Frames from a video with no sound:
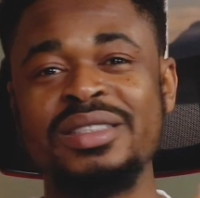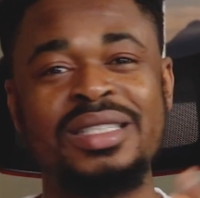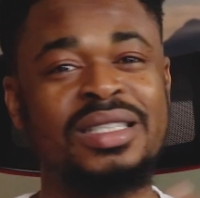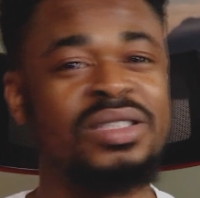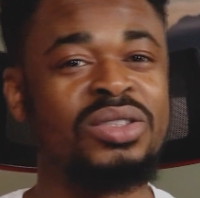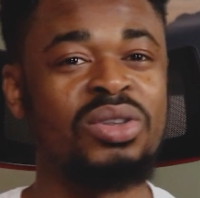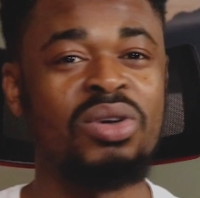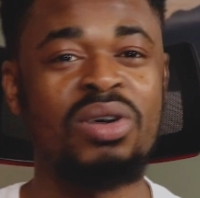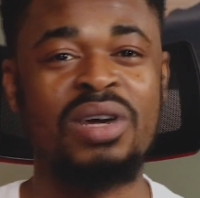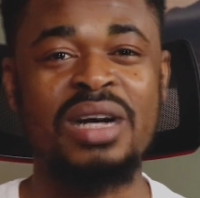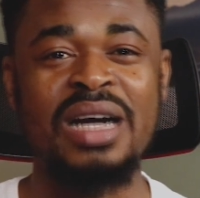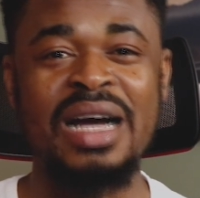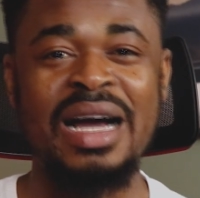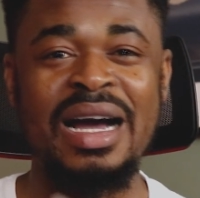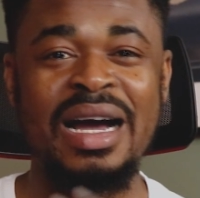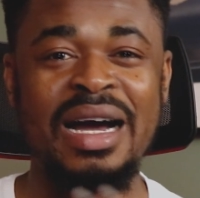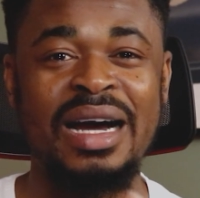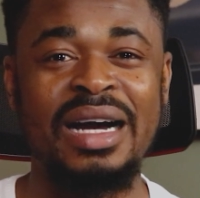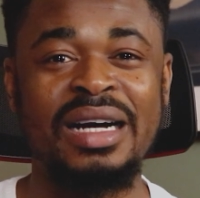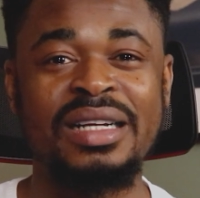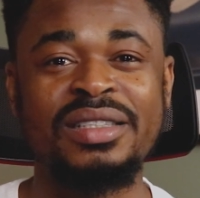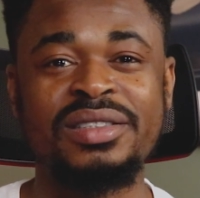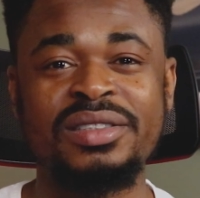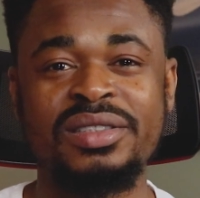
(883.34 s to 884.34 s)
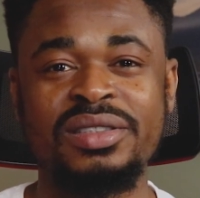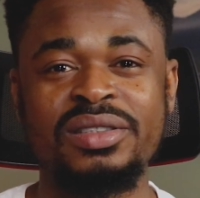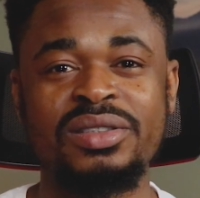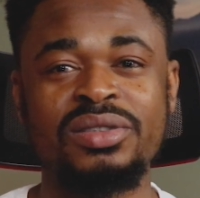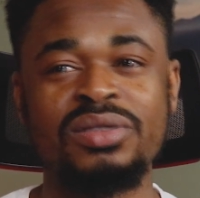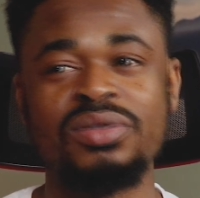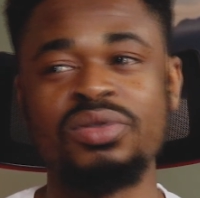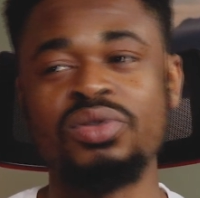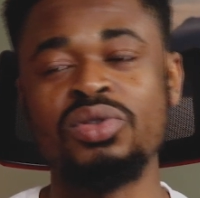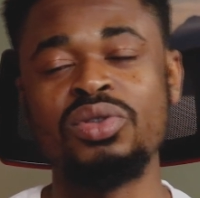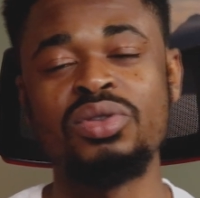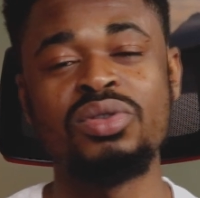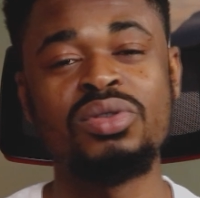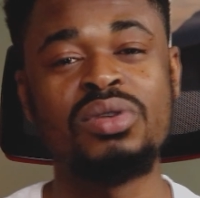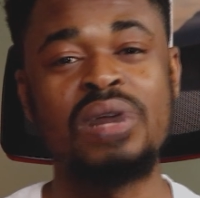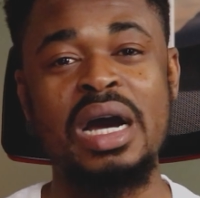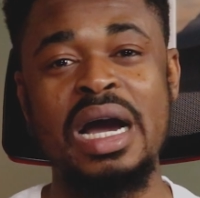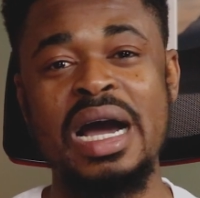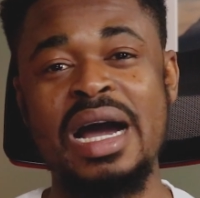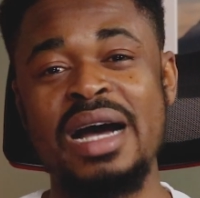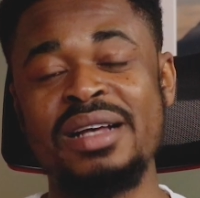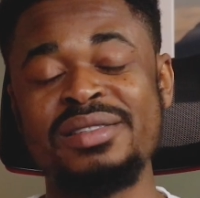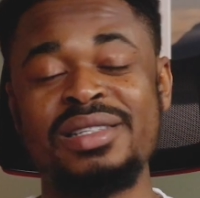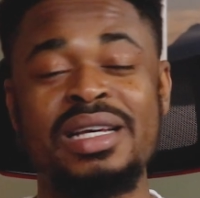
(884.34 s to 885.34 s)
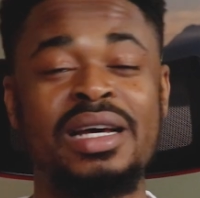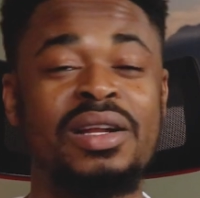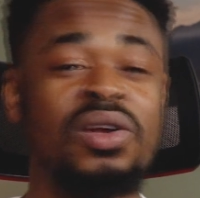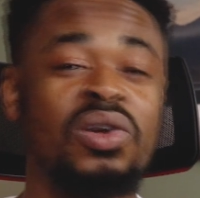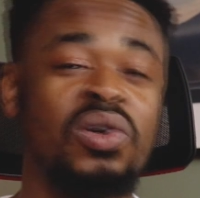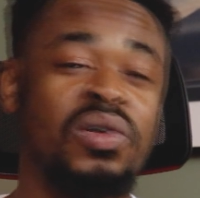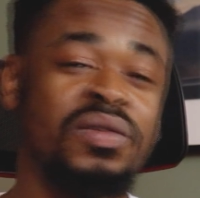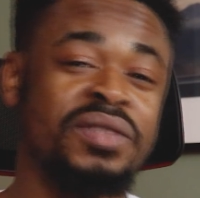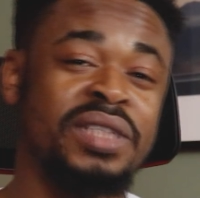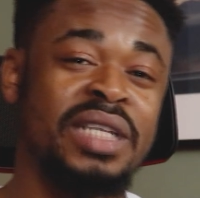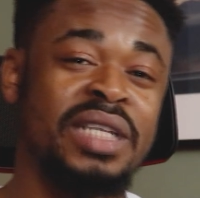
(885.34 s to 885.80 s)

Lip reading: TikTok ads, Google ads, and all